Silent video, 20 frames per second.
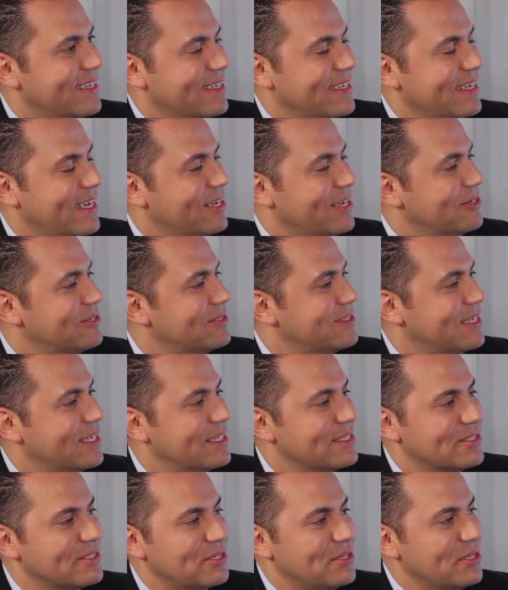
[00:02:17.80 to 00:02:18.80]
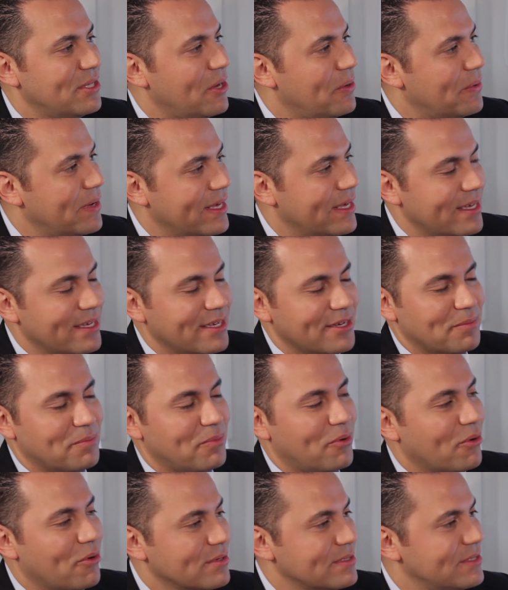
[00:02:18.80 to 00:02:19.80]
yeah, your skin's glowing, your
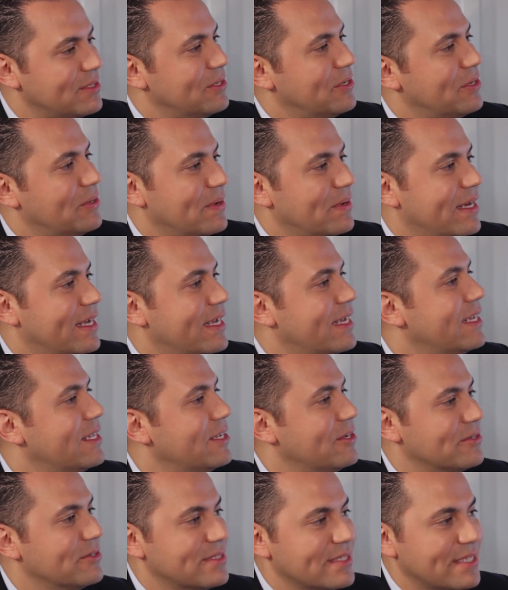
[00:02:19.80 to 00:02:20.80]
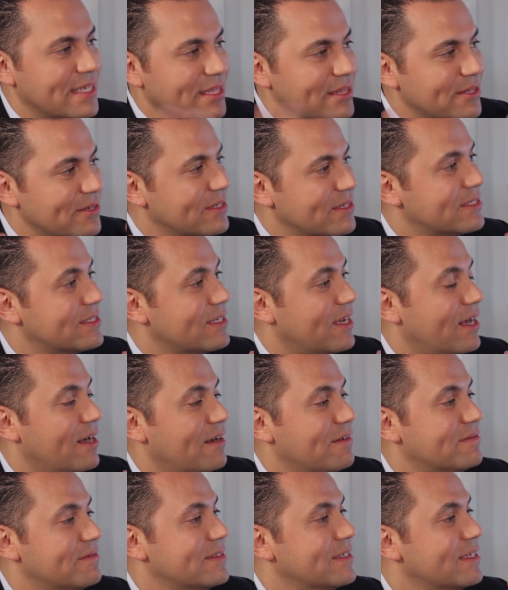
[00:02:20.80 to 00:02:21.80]
pores look great, your skin looks
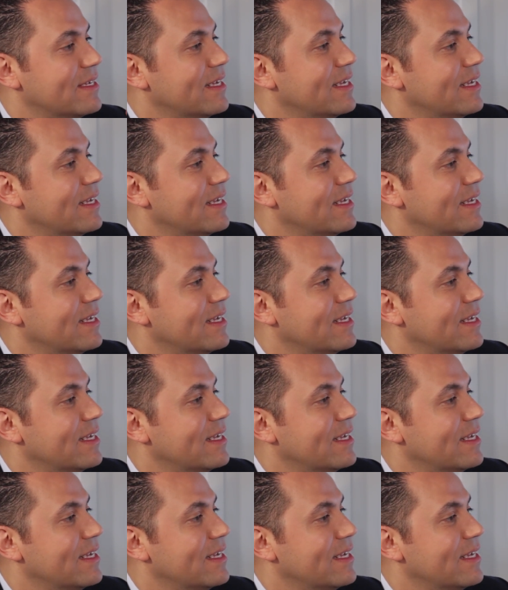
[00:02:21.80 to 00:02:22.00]
soft,